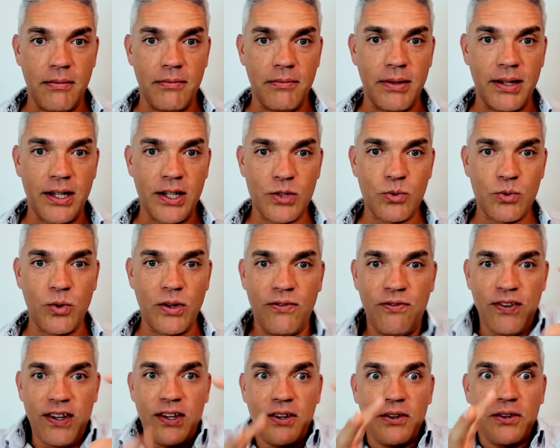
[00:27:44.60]
because we
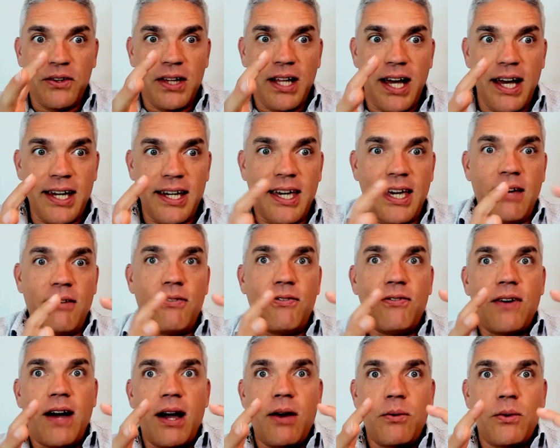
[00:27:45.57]
feel like,
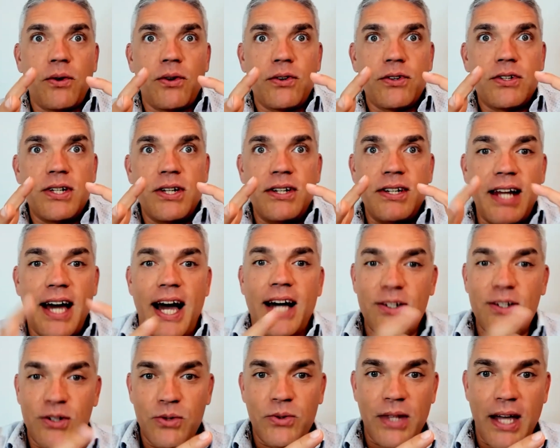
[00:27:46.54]
if I were to
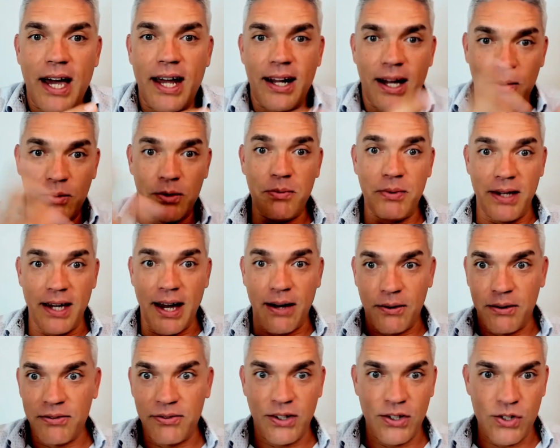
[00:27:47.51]
not do that, I would be
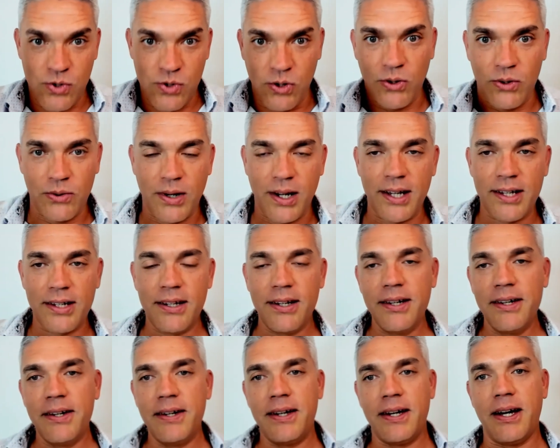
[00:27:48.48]
out of control, right?
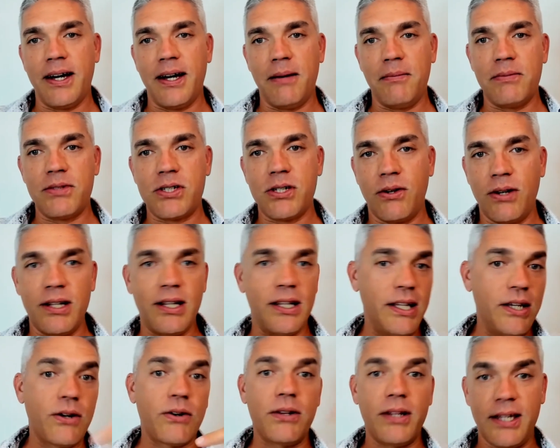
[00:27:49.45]
So it
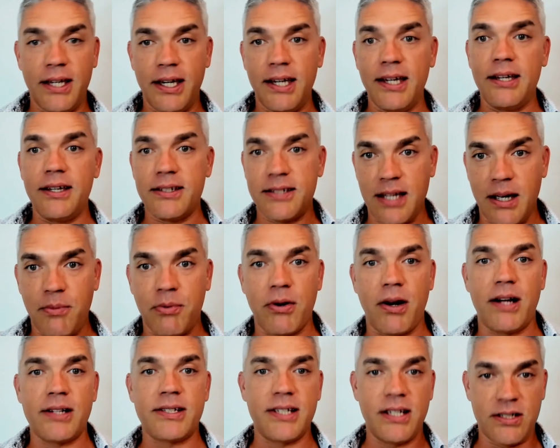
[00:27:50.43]
literally is a
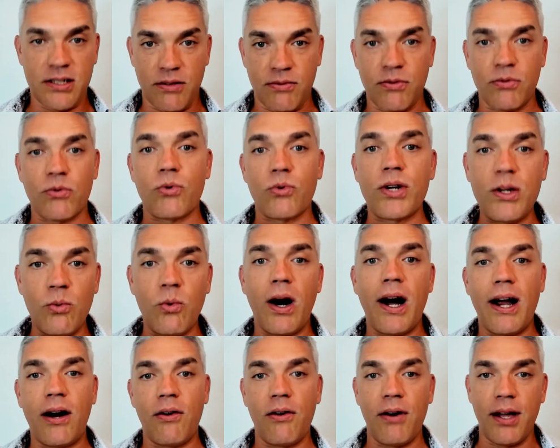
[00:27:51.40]
process of
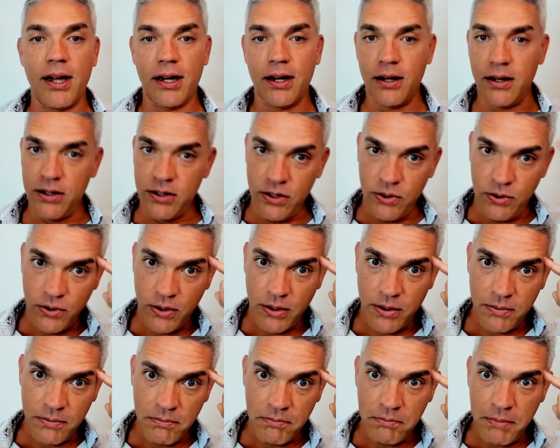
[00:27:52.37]
rewiring
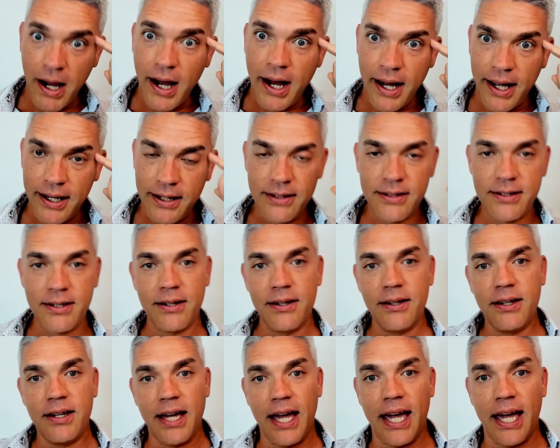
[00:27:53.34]
your mind
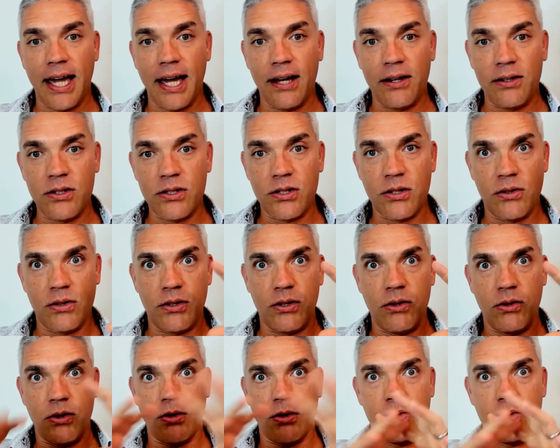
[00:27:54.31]
and
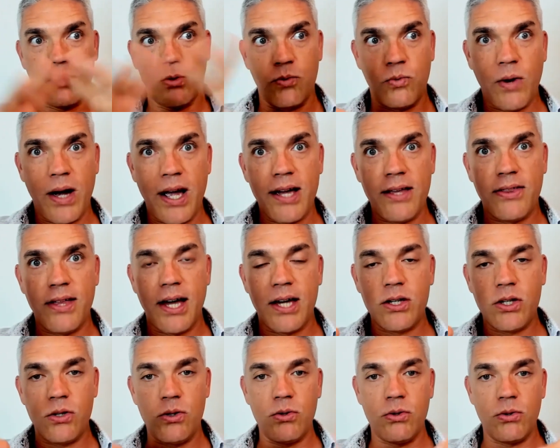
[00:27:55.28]
the way
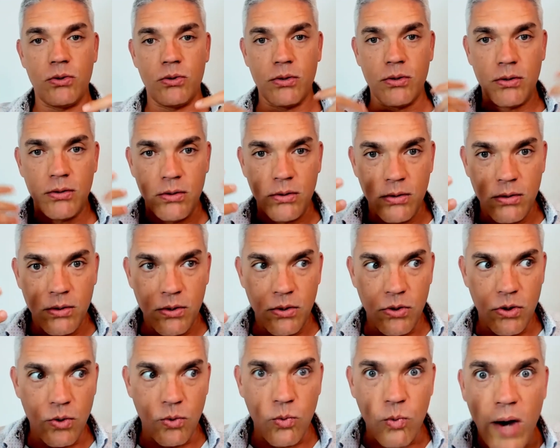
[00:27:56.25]

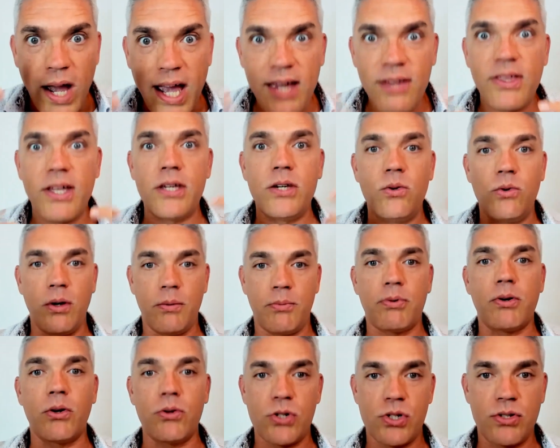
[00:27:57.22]
that you
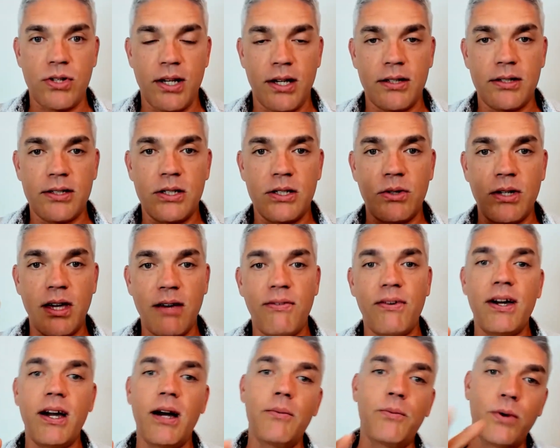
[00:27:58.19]
approach things. So
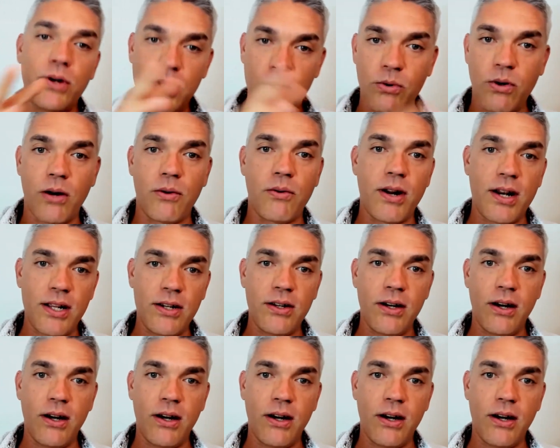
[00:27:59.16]
giving up what you already